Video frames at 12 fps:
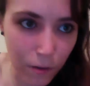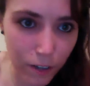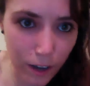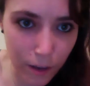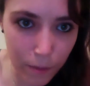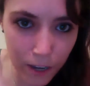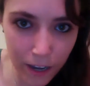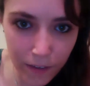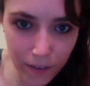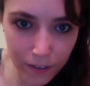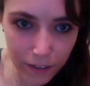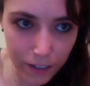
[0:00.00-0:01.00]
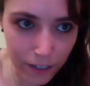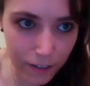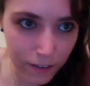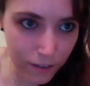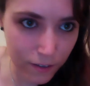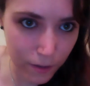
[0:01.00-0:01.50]
hobby I have is like
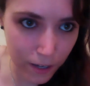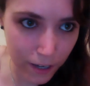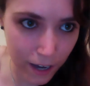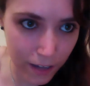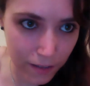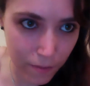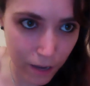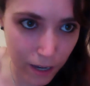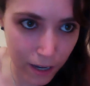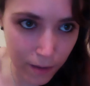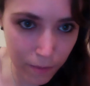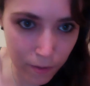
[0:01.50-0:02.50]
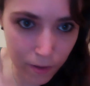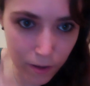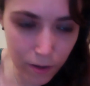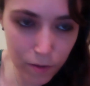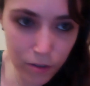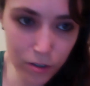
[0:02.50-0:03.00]
doing cats makeup.
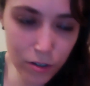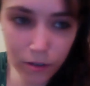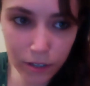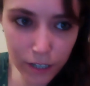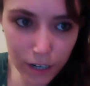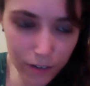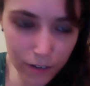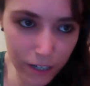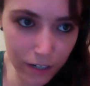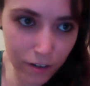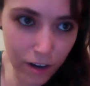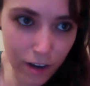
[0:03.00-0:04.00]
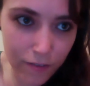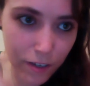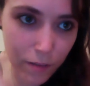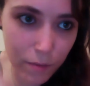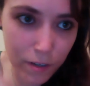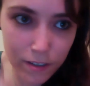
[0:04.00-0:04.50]
Just totally not related to
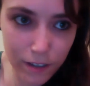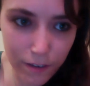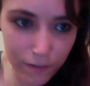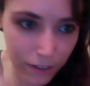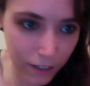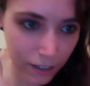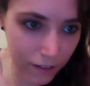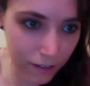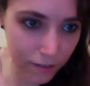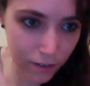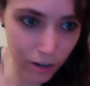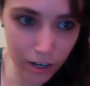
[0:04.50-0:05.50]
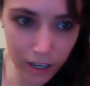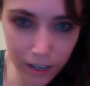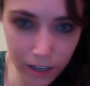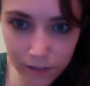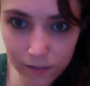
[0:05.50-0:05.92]
crafting, but it's definitely nerdy.